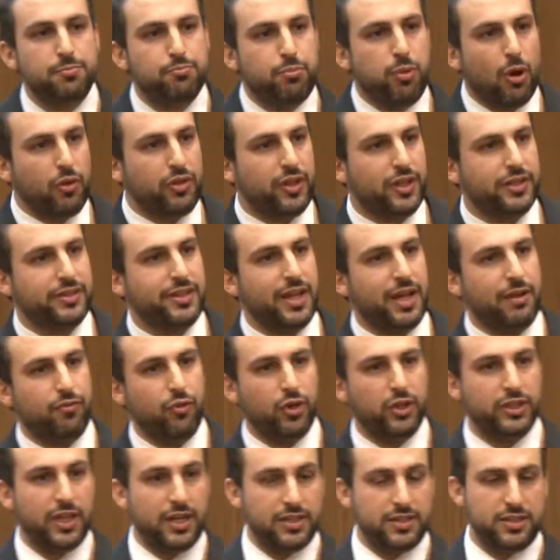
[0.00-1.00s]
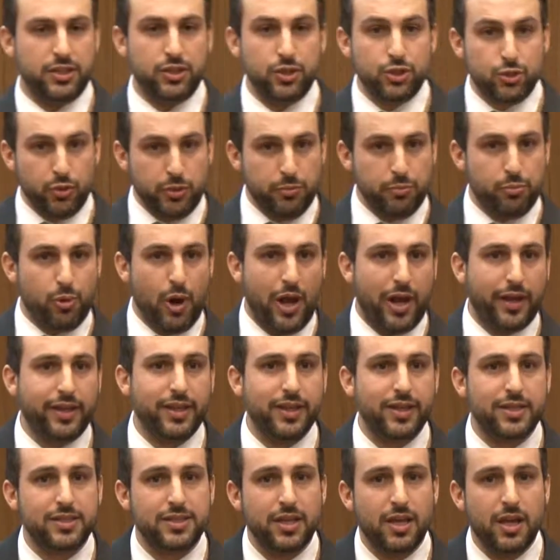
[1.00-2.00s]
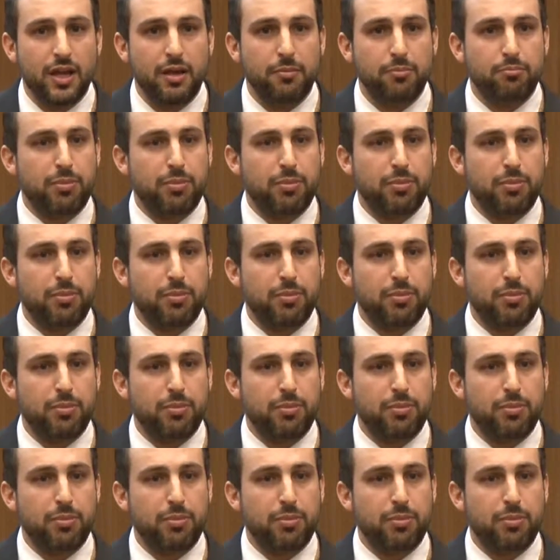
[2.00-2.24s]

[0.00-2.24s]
both on the avoidance issue in brackets,